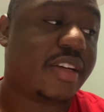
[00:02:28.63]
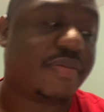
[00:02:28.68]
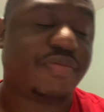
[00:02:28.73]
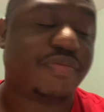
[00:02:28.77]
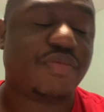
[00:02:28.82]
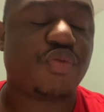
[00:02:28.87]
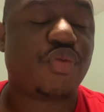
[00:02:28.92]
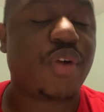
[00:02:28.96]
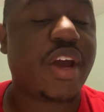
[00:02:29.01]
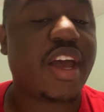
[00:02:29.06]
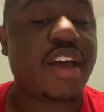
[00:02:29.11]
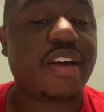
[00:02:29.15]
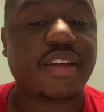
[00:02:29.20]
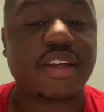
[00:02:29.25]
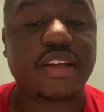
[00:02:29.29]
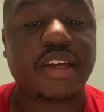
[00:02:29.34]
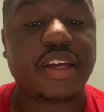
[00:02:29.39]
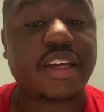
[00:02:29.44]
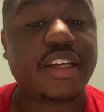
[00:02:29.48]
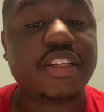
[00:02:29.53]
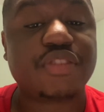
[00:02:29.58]

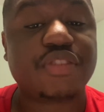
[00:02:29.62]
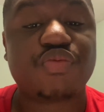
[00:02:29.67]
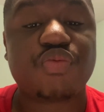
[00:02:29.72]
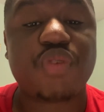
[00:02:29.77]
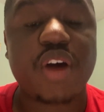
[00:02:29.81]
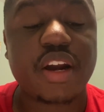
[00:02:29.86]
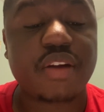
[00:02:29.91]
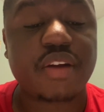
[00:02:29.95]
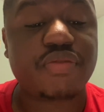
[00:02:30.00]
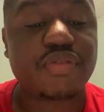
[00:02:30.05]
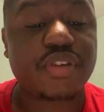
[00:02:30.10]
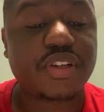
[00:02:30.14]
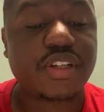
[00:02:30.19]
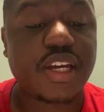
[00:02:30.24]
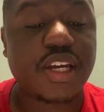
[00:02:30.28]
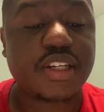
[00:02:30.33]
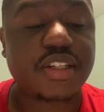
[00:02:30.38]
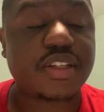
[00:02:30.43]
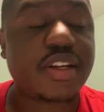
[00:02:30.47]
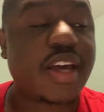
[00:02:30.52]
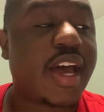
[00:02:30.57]
he's running for
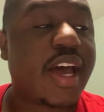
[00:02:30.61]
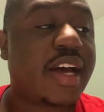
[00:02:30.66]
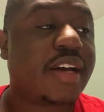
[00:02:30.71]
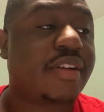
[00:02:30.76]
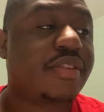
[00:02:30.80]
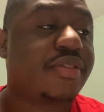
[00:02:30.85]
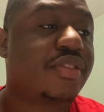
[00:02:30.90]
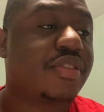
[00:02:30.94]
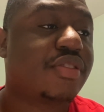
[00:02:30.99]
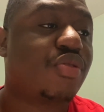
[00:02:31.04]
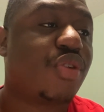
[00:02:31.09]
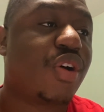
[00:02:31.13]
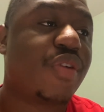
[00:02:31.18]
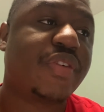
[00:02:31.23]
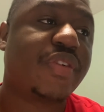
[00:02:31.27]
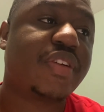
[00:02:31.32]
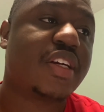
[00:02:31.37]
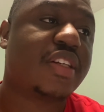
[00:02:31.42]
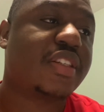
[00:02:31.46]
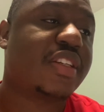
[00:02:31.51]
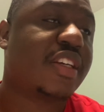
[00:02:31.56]
touchdowns, throwing for
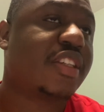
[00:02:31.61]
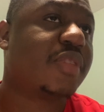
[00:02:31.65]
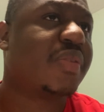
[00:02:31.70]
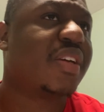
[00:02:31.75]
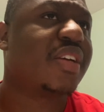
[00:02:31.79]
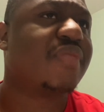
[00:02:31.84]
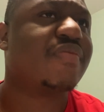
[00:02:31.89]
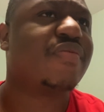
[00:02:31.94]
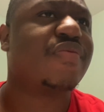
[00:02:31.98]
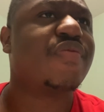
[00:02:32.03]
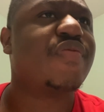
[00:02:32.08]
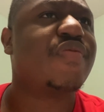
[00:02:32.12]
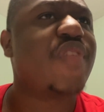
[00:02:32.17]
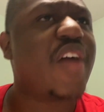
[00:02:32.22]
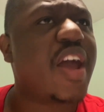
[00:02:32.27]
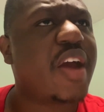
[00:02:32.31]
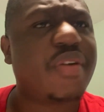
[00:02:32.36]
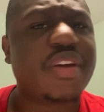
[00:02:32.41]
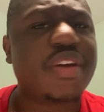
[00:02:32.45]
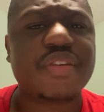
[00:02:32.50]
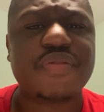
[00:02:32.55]
touchdowns, being
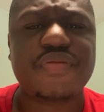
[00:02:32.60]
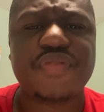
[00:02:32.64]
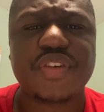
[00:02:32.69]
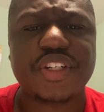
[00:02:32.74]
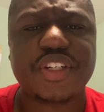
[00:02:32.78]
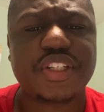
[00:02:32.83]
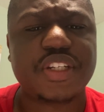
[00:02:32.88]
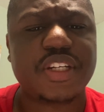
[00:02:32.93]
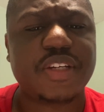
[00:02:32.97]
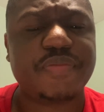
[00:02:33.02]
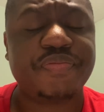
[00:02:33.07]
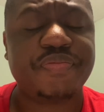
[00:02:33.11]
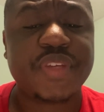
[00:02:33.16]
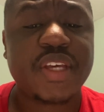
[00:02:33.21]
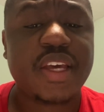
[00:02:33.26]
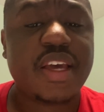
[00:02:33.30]
very efficient.